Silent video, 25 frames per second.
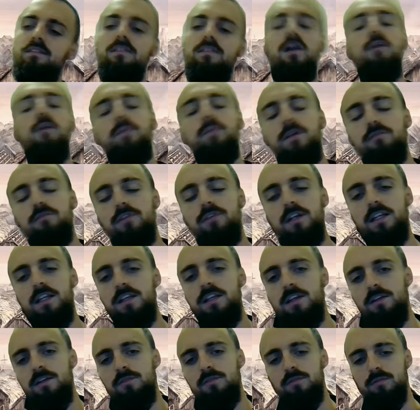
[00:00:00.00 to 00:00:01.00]
nobody
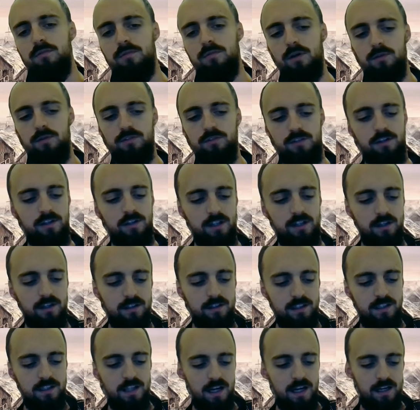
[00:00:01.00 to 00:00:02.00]
really knew what was going
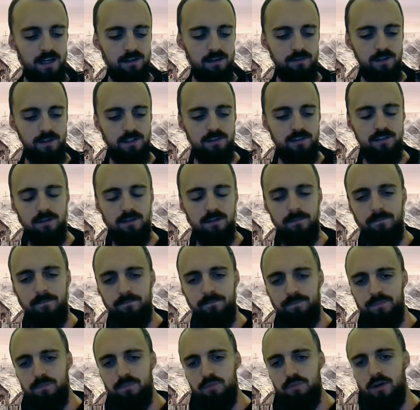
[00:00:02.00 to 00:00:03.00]
on in the Isle of Axholme
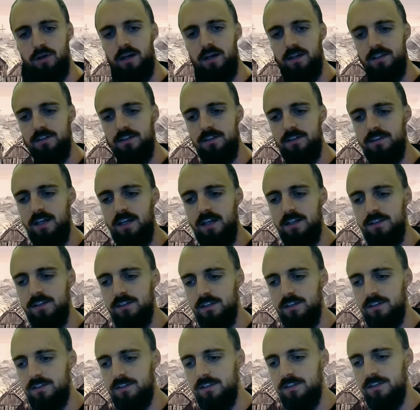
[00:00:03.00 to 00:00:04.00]
prior to
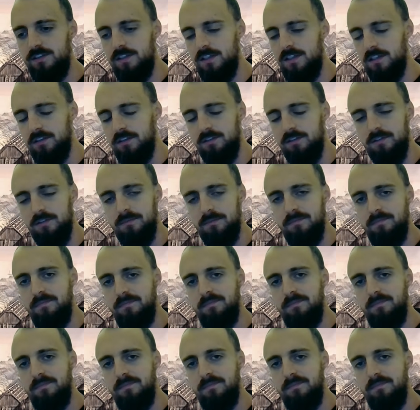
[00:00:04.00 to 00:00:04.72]
1066.